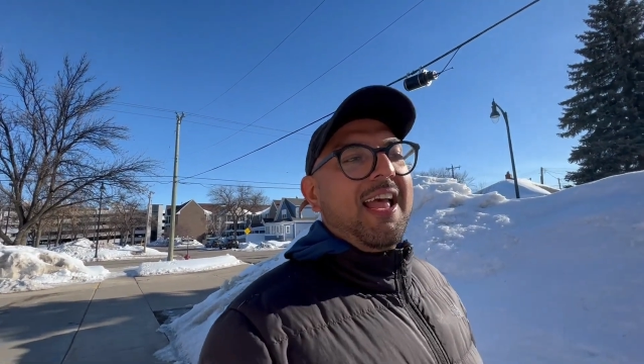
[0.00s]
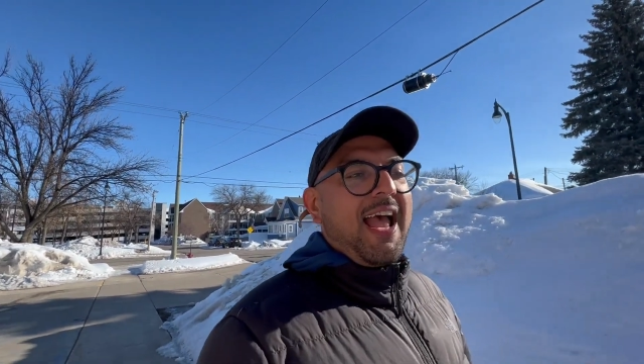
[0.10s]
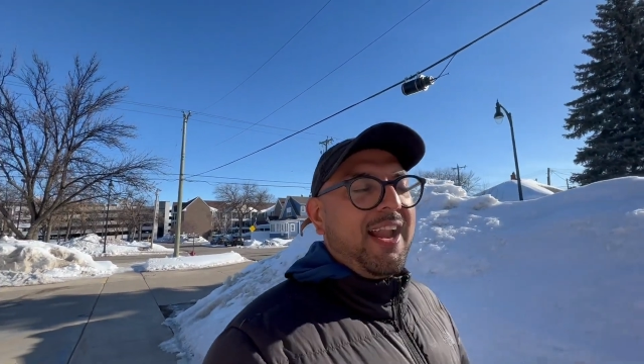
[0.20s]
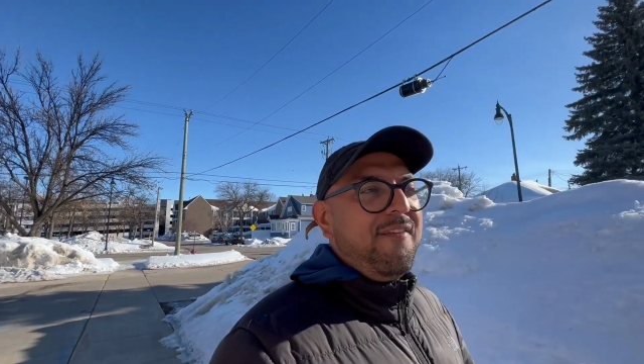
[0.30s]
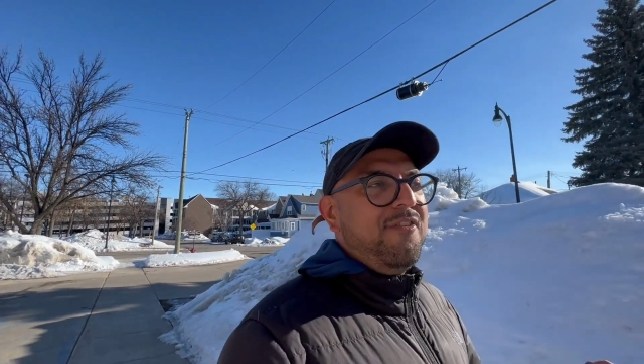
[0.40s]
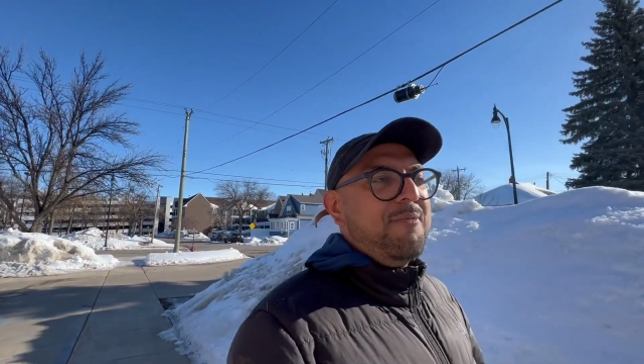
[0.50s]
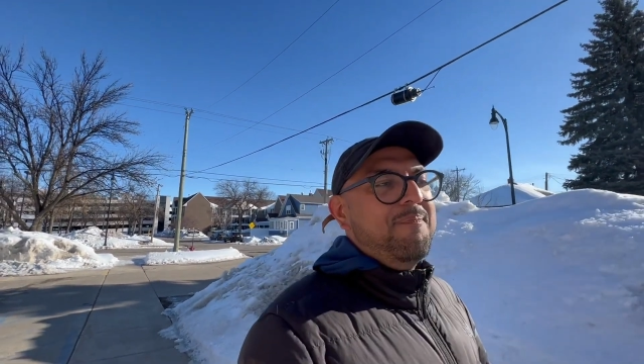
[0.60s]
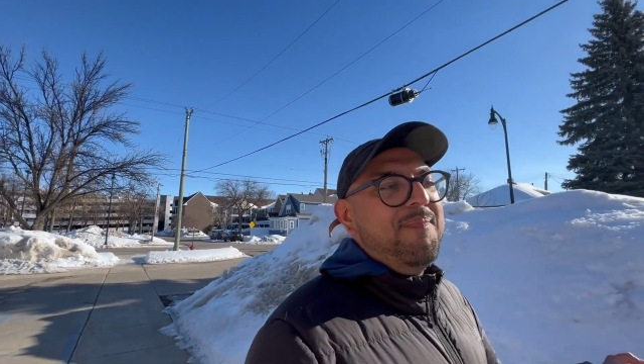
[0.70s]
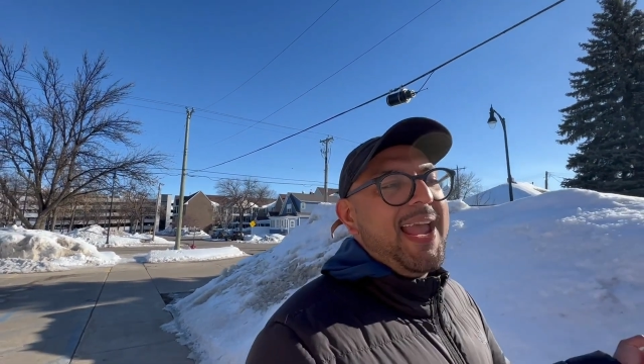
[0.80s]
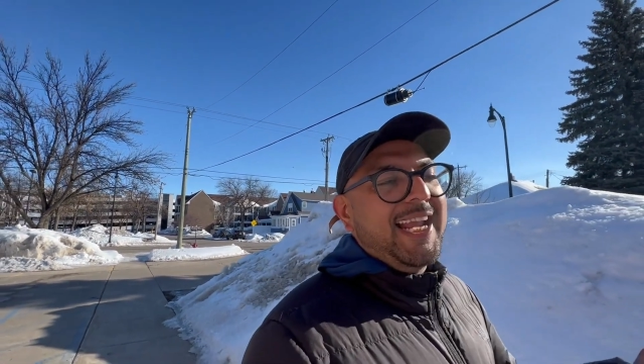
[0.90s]
And if you
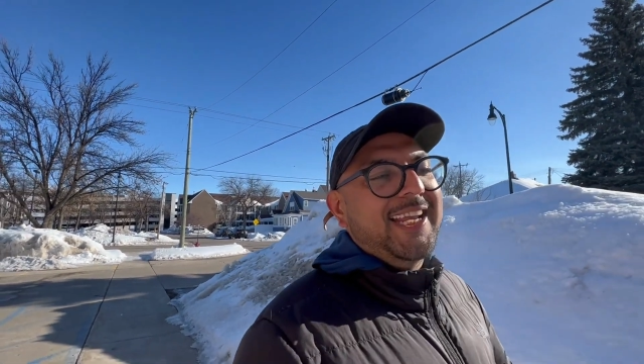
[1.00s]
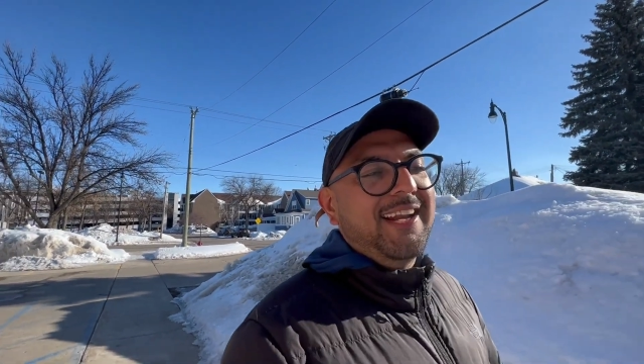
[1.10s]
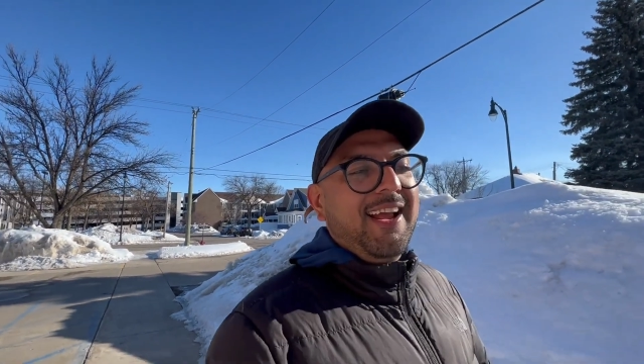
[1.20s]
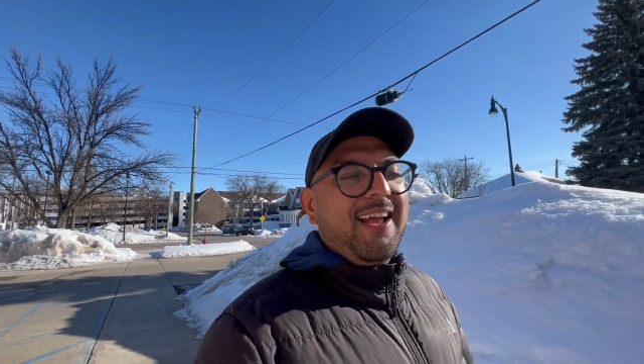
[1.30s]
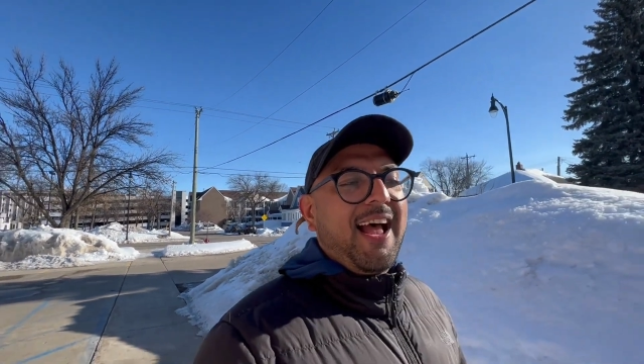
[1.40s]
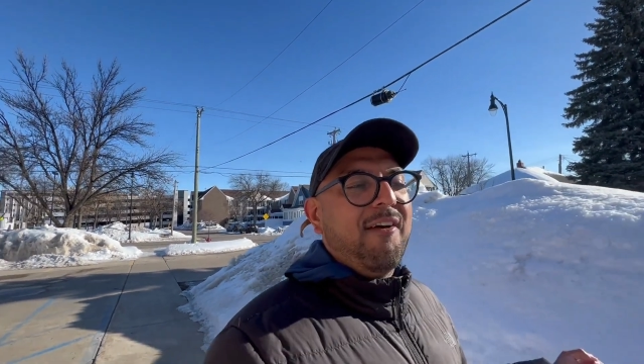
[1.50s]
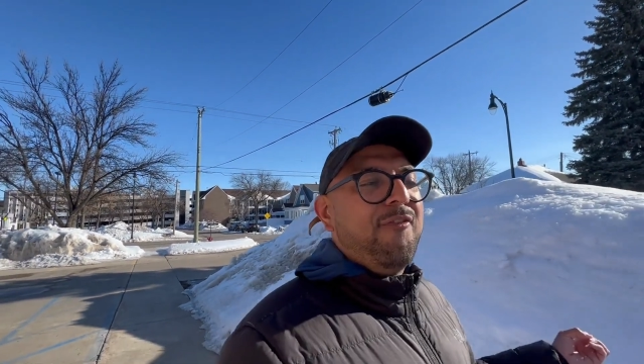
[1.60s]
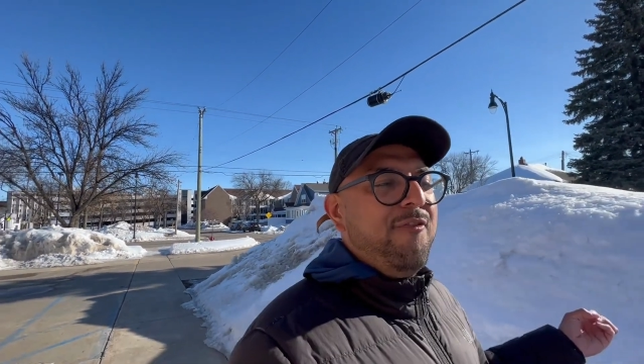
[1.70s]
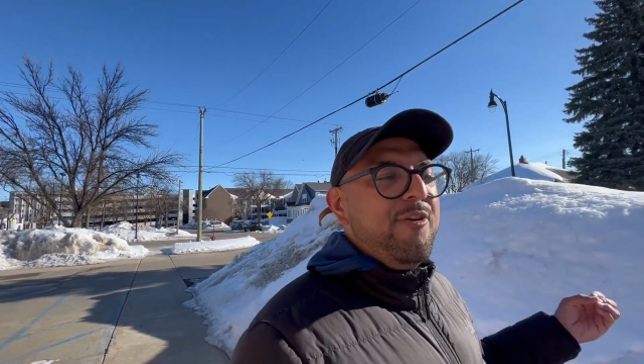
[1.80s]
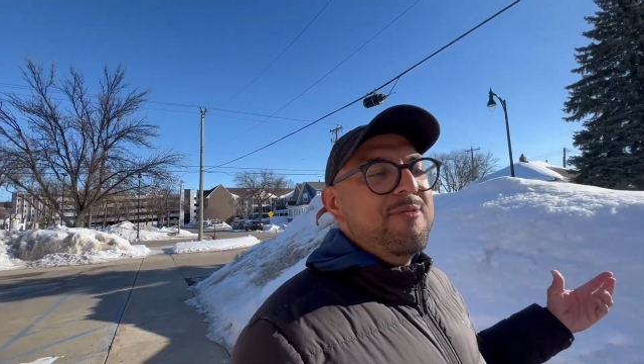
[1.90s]
bake it a
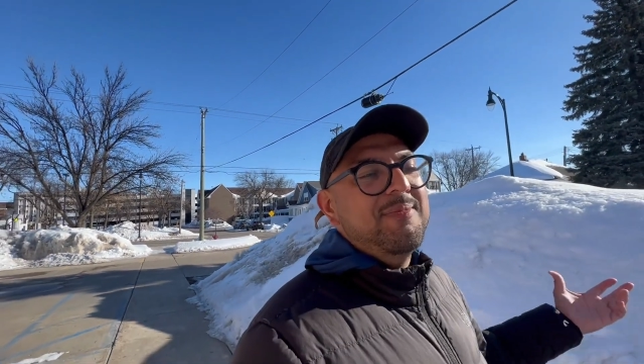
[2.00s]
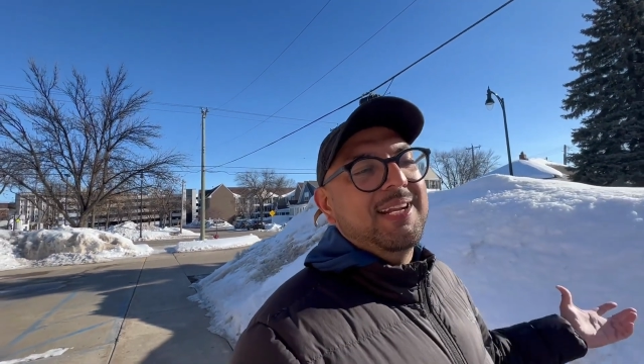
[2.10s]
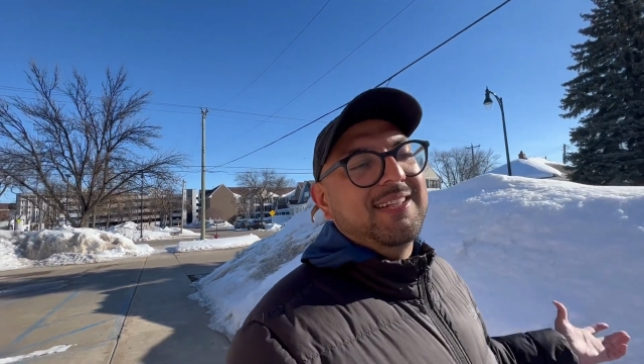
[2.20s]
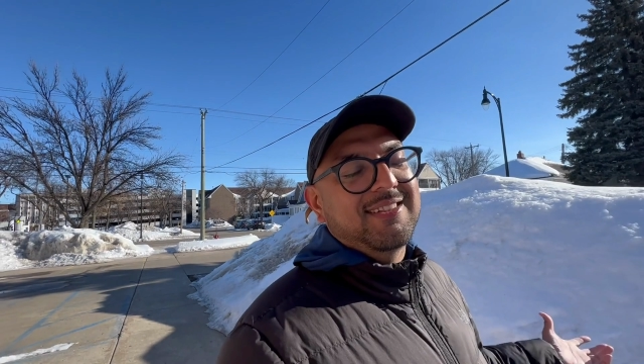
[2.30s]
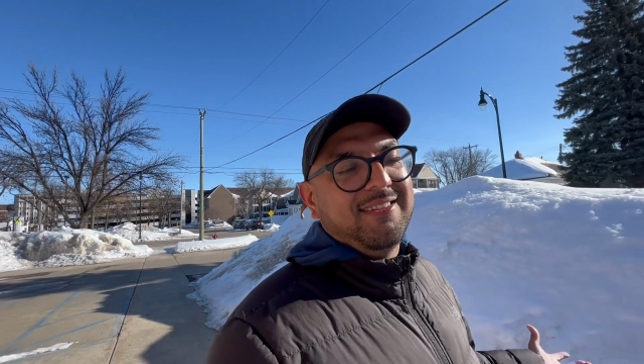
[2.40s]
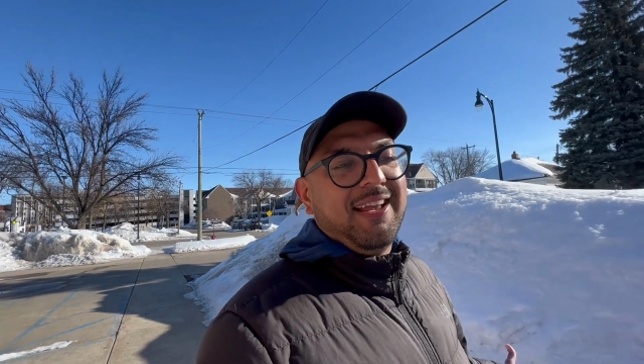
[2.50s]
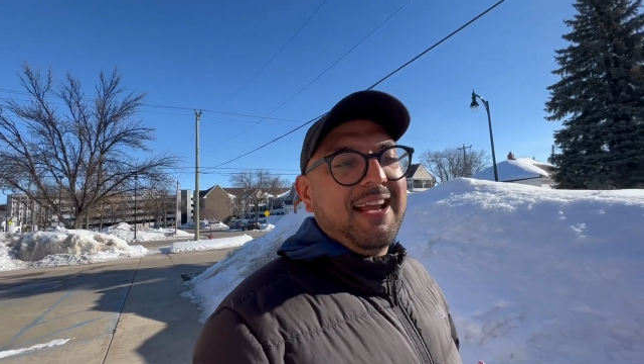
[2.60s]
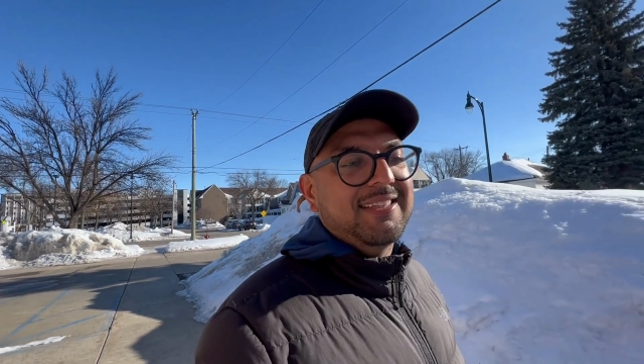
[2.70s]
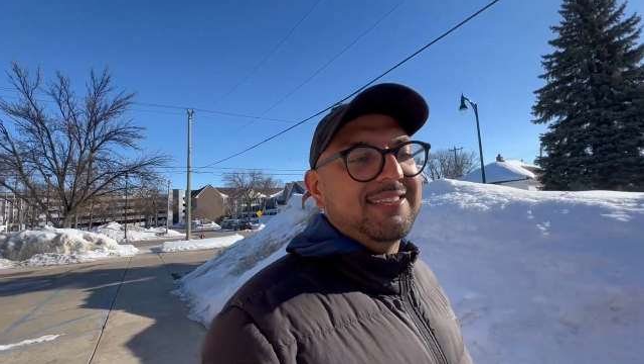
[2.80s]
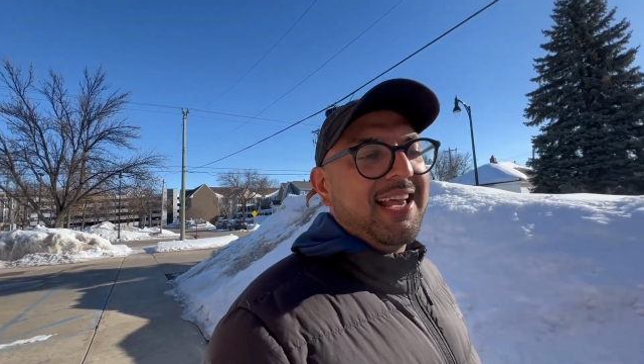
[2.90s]
few minutes
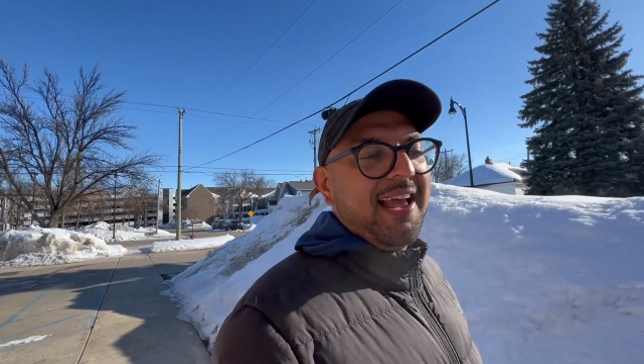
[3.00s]
less,